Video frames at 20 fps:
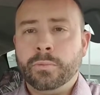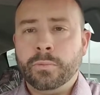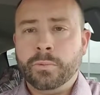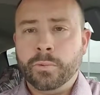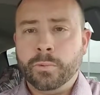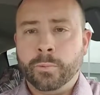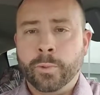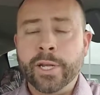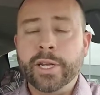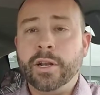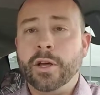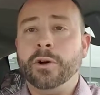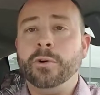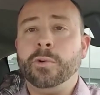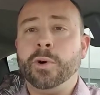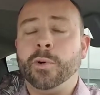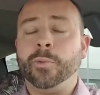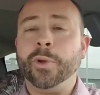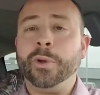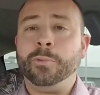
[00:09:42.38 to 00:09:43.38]

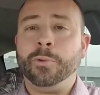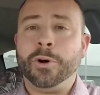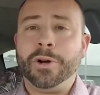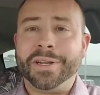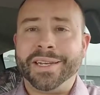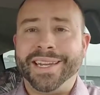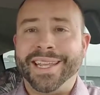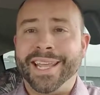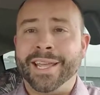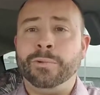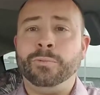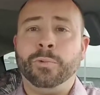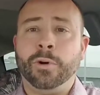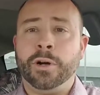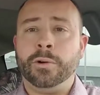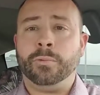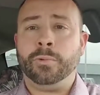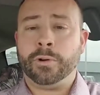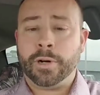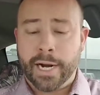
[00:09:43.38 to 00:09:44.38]
what we want and
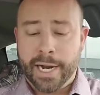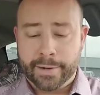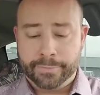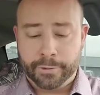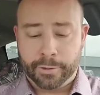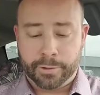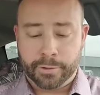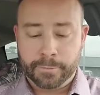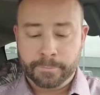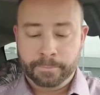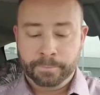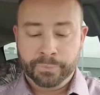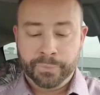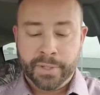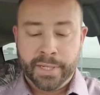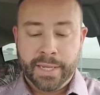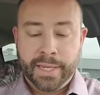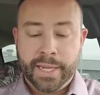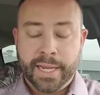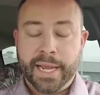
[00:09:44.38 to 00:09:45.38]
what we're after.
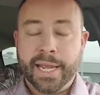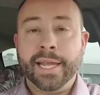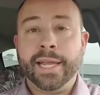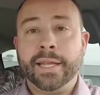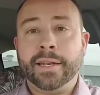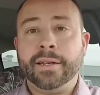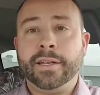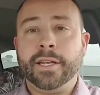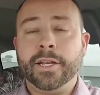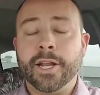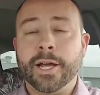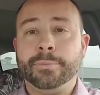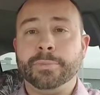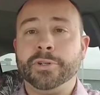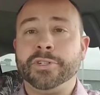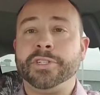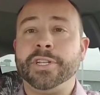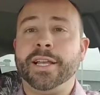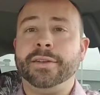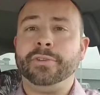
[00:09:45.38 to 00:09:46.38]
And number
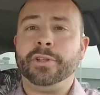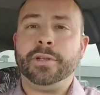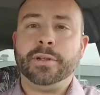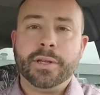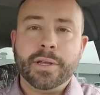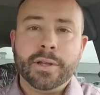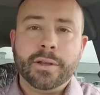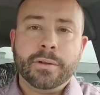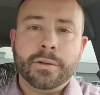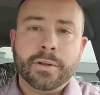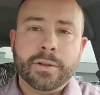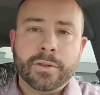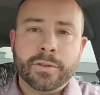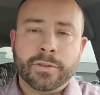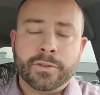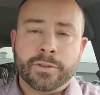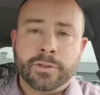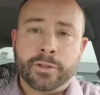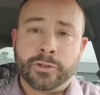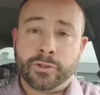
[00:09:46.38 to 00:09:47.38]
7,
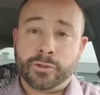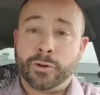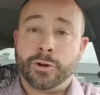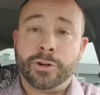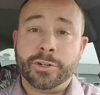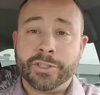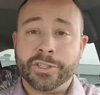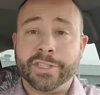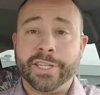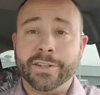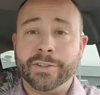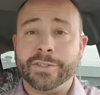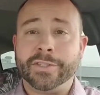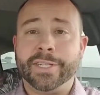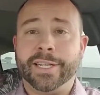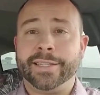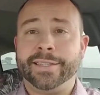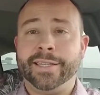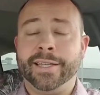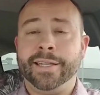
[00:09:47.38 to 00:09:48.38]
the strong skill
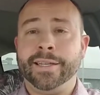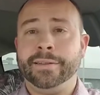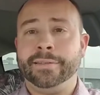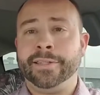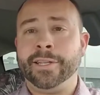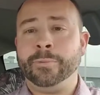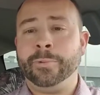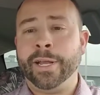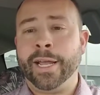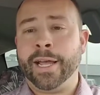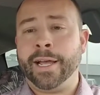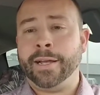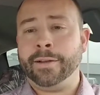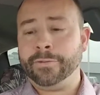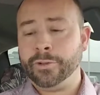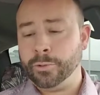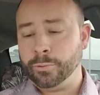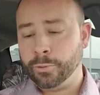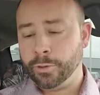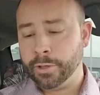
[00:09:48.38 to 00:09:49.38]
set that we have
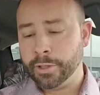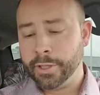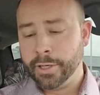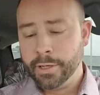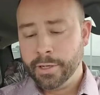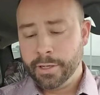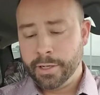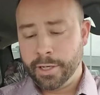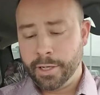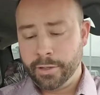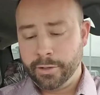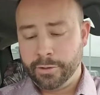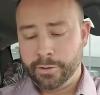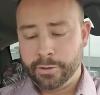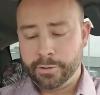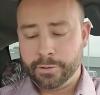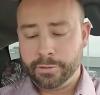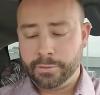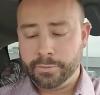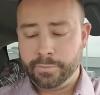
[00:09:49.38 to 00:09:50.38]
to work
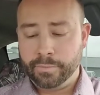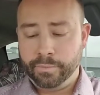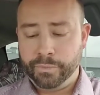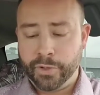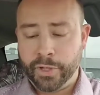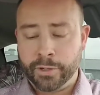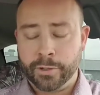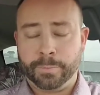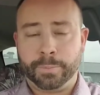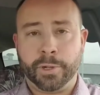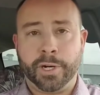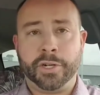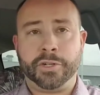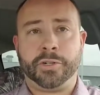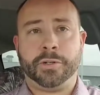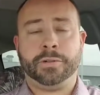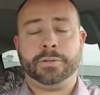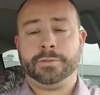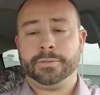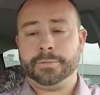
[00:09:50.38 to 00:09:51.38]
under pressure.